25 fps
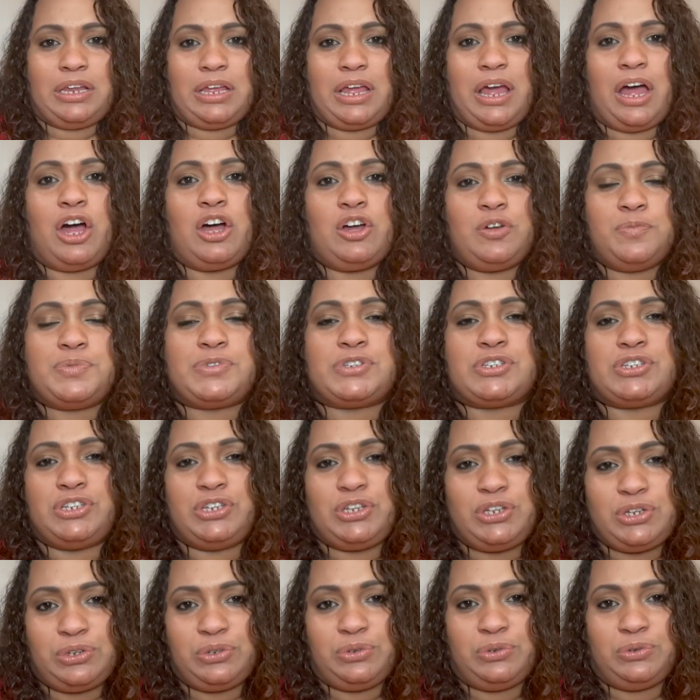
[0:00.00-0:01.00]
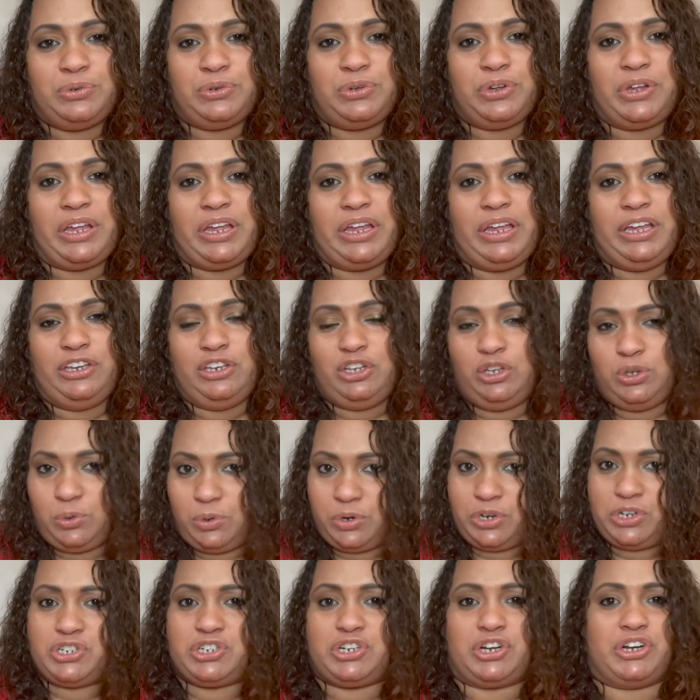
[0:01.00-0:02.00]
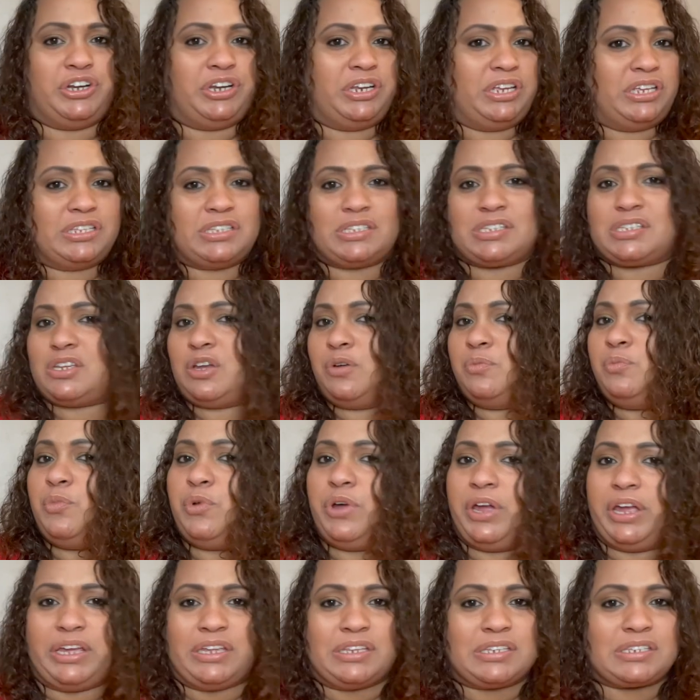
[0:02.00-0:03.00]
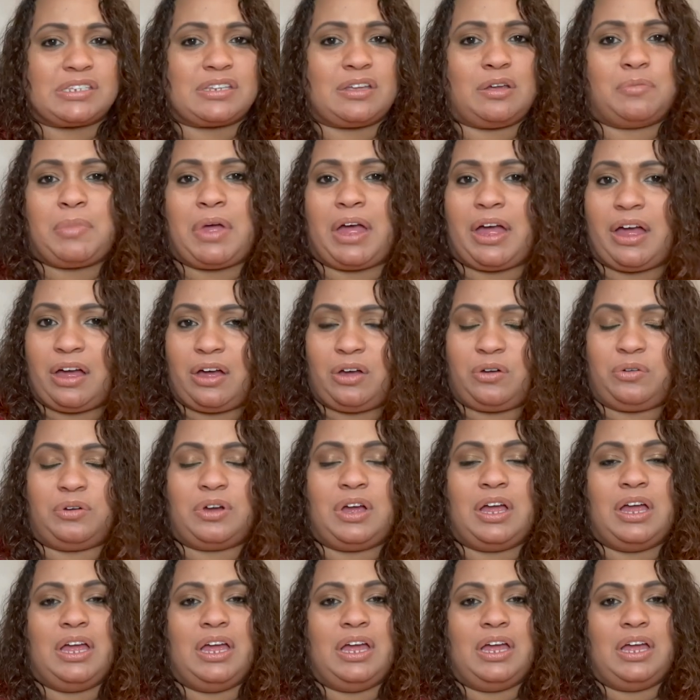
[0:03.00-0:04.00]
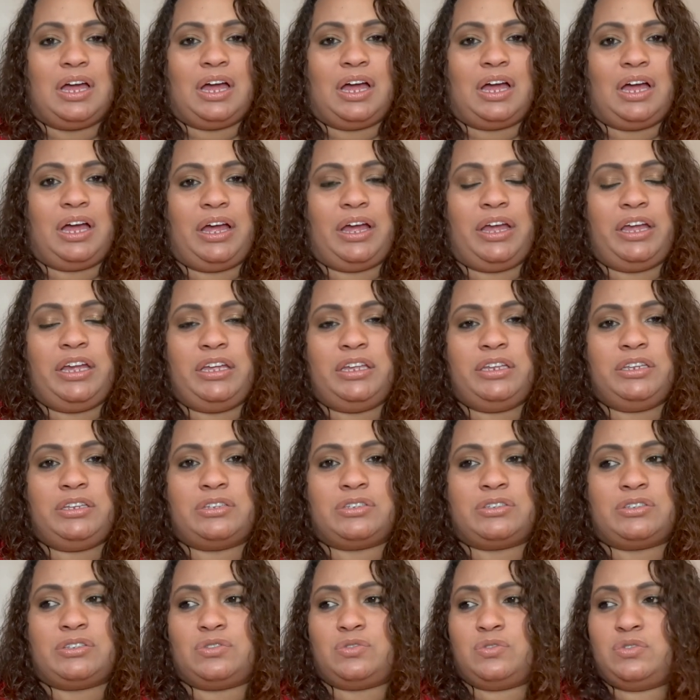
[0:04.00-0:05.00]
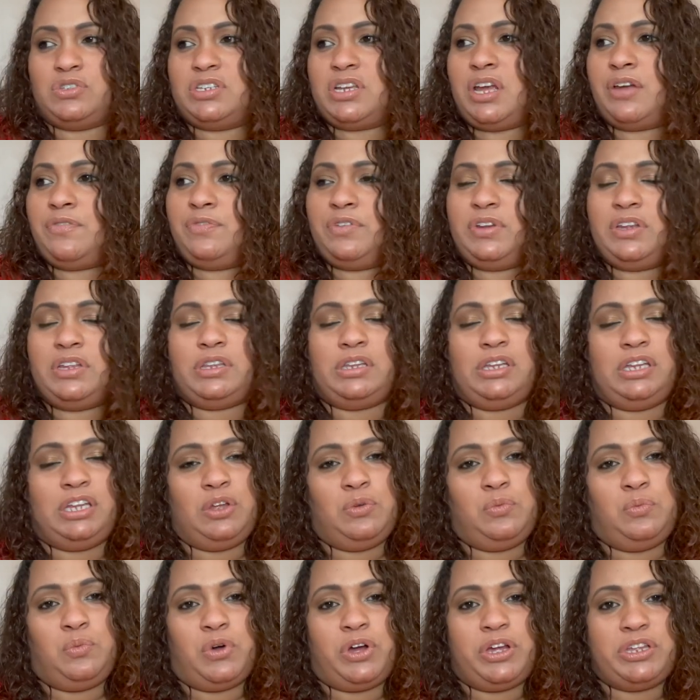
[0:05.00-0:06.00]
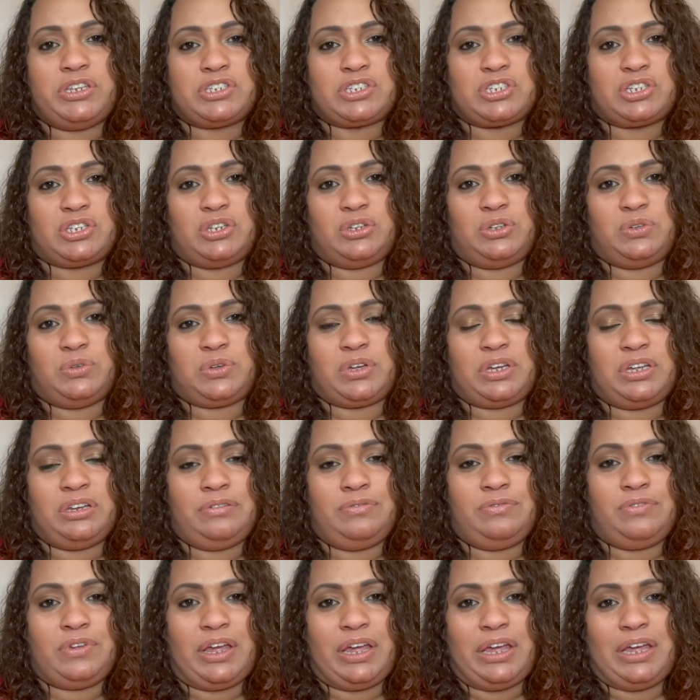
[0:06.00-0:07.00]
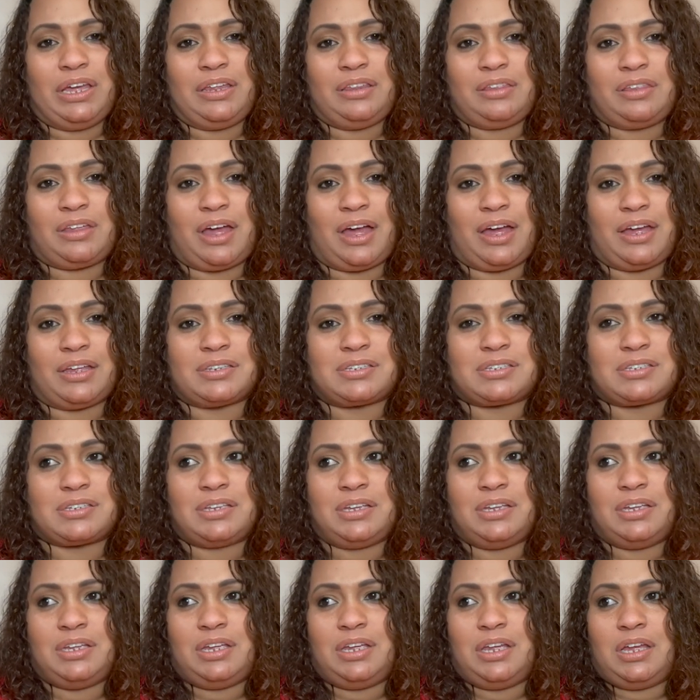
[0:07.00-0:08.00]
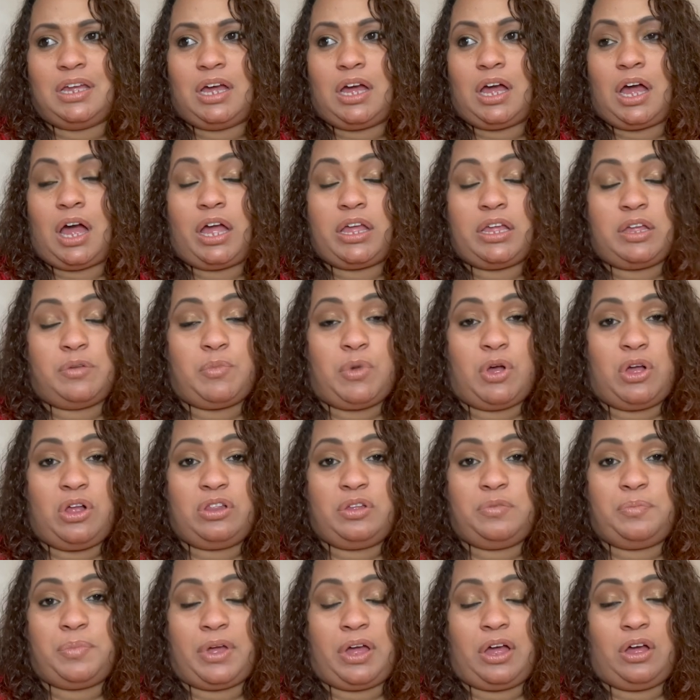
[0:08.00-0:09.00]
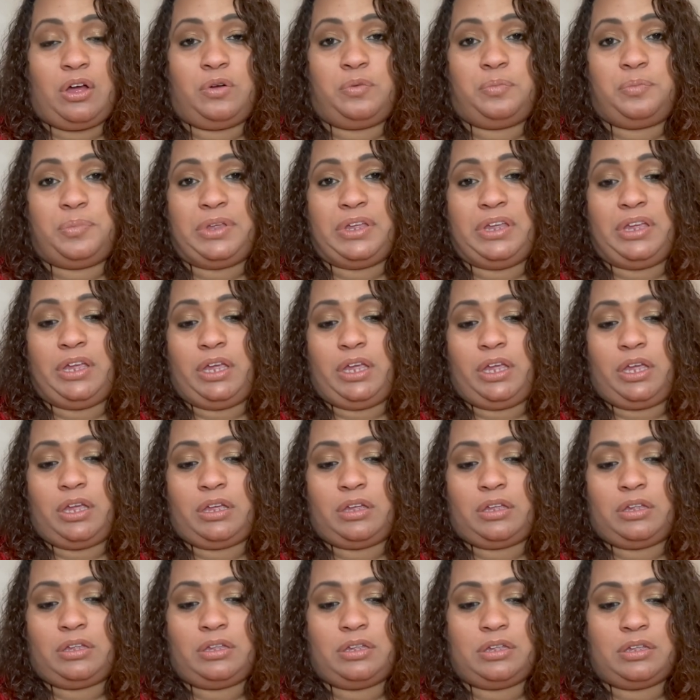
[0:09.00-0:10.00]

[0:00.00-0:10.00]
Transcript: helps you in your journey some way, somehow. I definitely want to convey that I am all about being